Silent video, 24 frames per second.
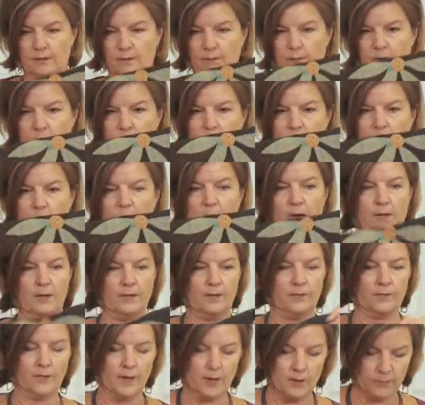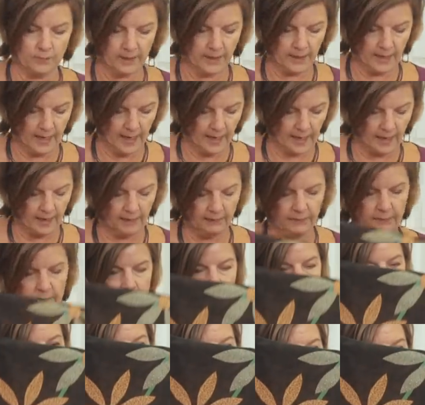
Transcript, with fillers: which is part of the fun we have